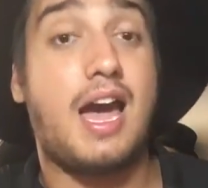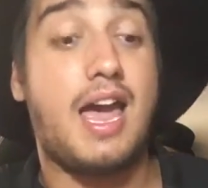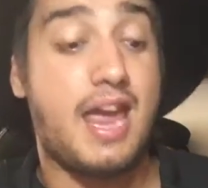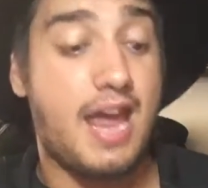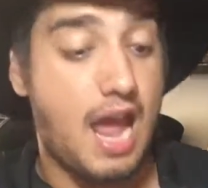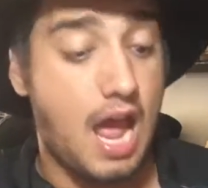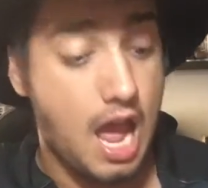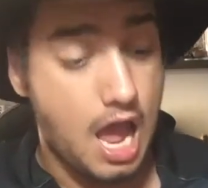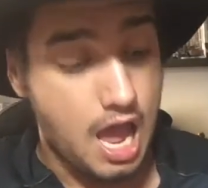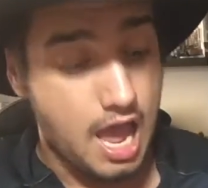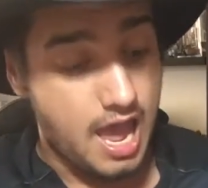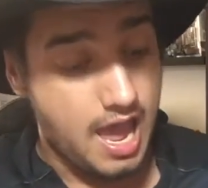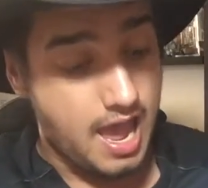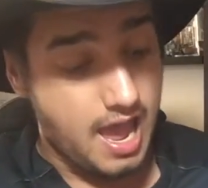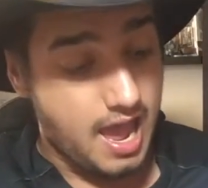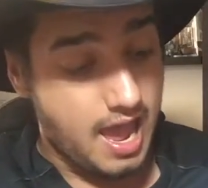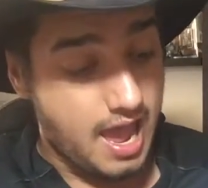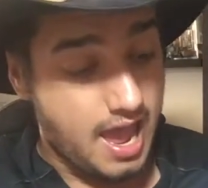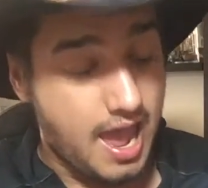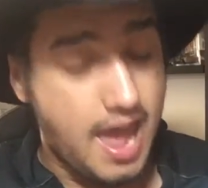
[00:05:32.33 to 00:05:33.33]
a
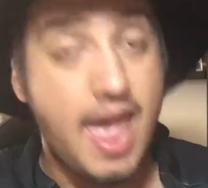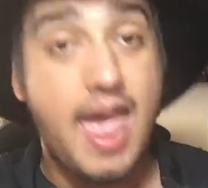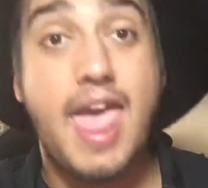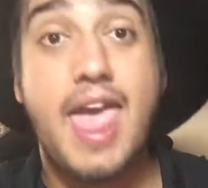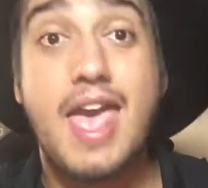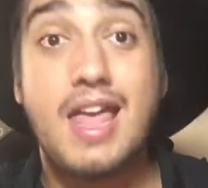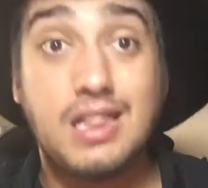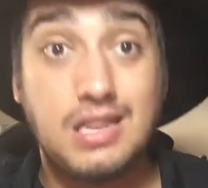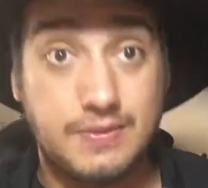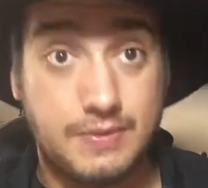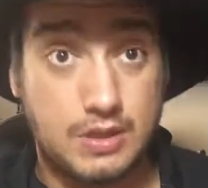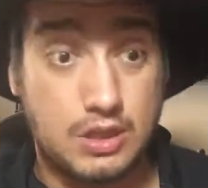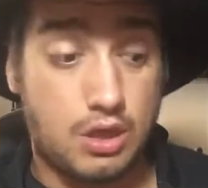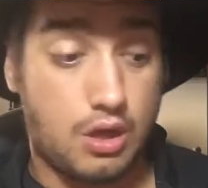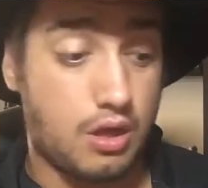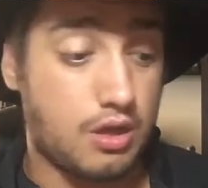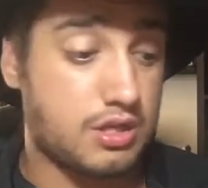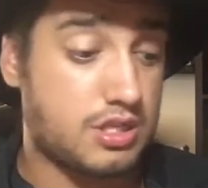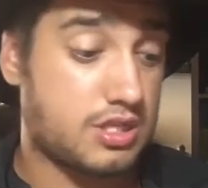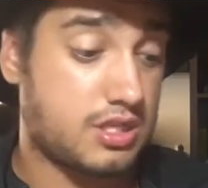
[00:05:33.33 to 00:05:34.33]
hell of a
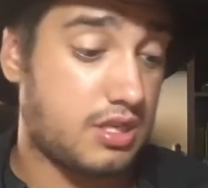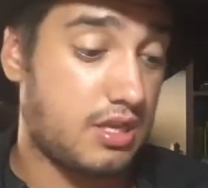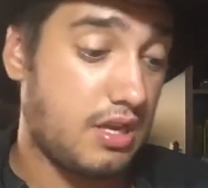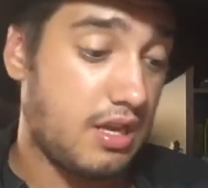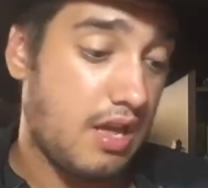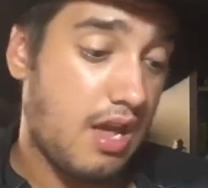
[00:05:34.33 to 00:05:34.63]
lot.